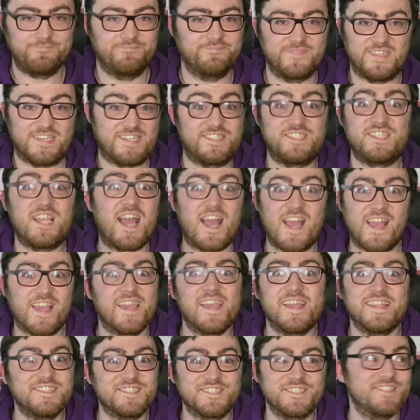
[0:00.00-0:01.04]
a Jag
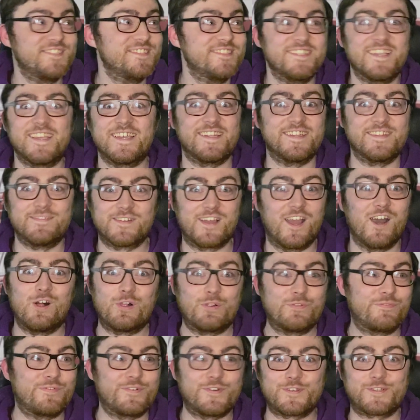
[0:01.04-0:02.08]
engine in a
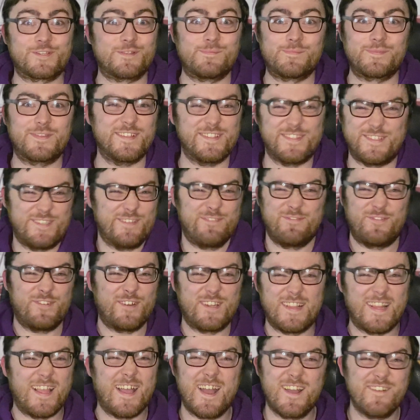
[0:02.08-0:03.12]
Golf or something just for a
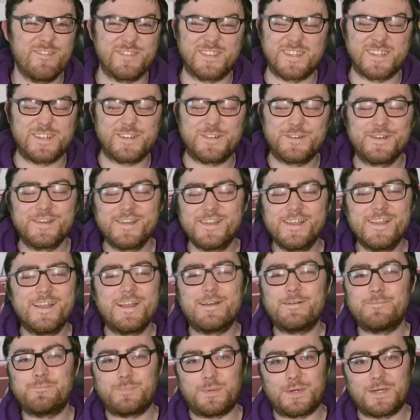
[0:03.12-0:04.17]
laugh,
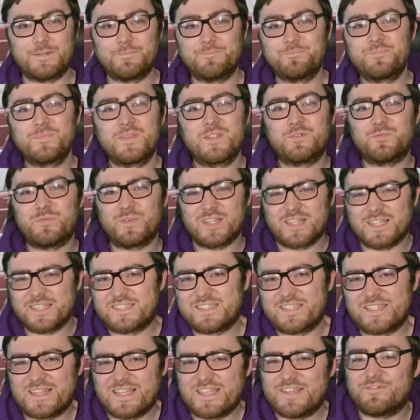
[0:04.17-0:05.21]
But
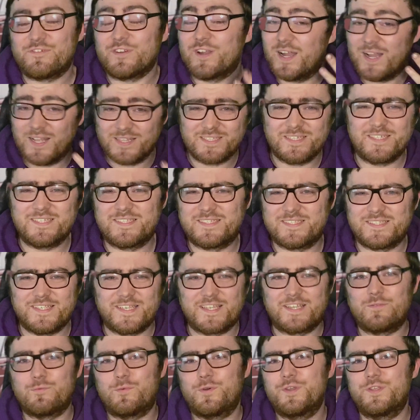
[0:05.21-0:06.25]
realistically, for handiness
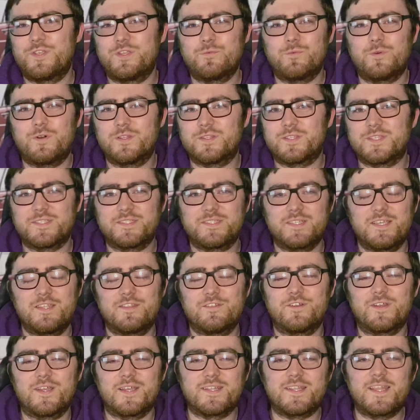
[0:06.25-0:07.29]
sake, what you want is
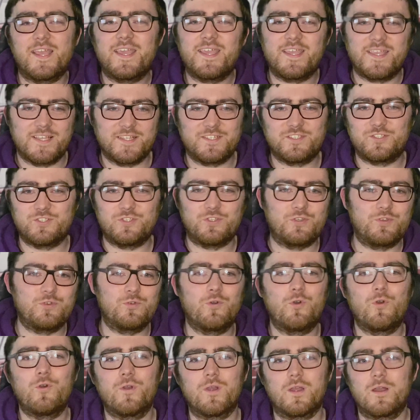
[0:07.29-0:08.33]
either an AHU
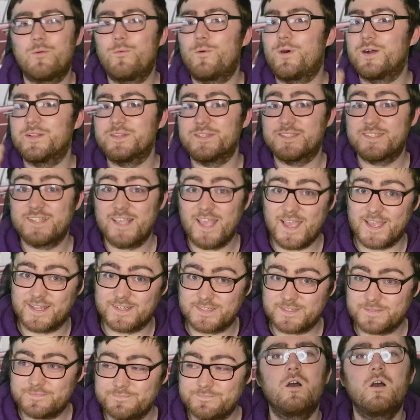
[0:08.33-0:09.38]
or a 1Z.
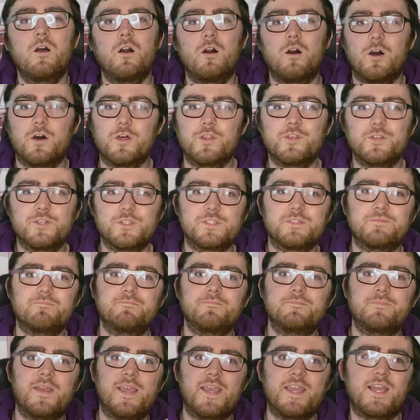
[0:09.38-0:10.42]
Others
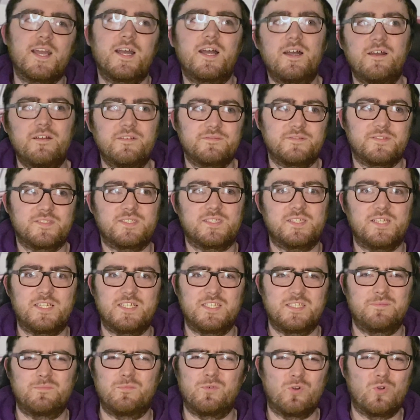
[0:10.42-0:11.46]
may have
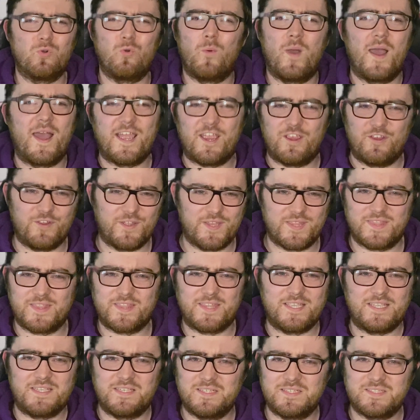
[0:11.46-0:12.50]
slightly more wiring
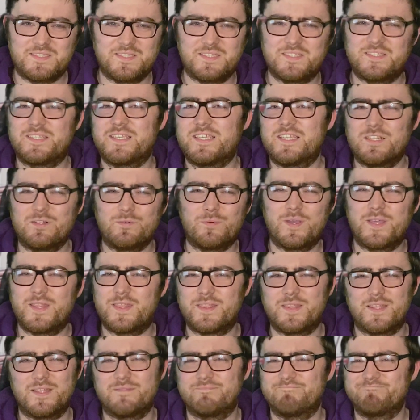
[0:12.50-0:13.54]
things to deal with,
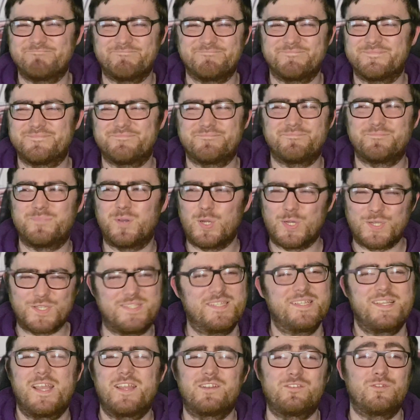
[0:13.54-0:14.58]
and
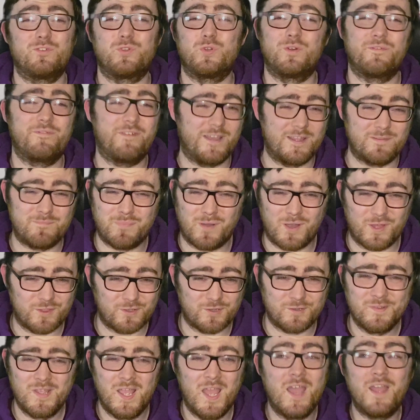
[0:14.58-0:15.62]
personally I don't know if I'd
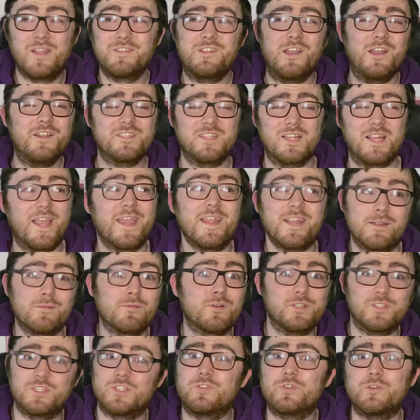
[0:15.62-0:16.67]
bother. Down the line I'm
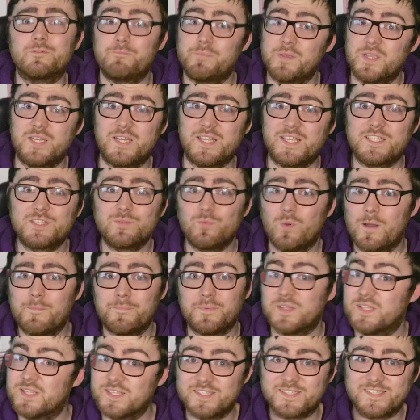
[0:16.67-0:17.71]
going to do a PD swap
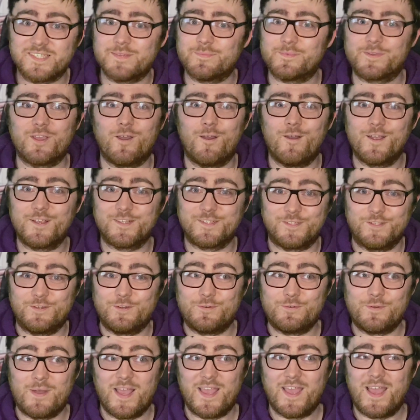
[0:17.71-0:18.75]
in this same car,
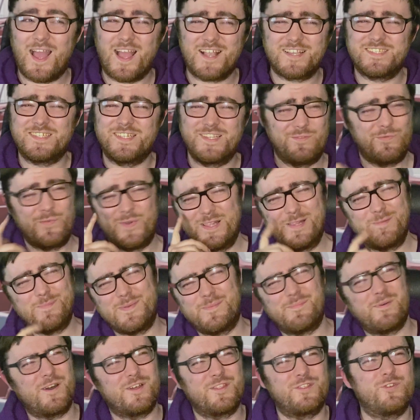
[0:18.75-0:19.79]
so I actually will be
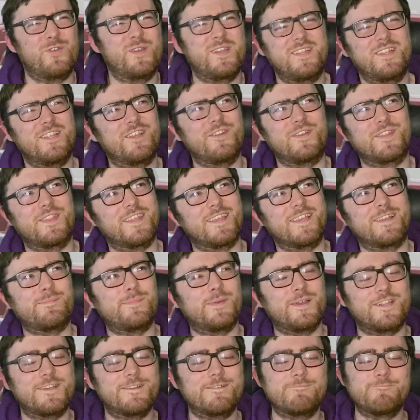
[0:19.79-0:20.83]
bothering now I think
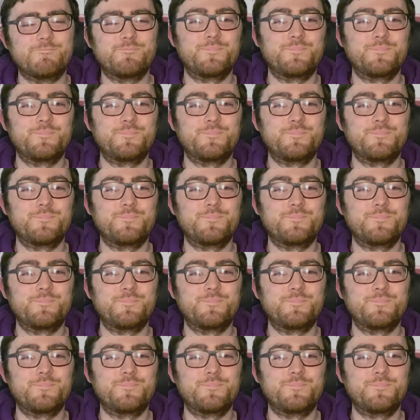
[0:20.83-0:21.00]
about it.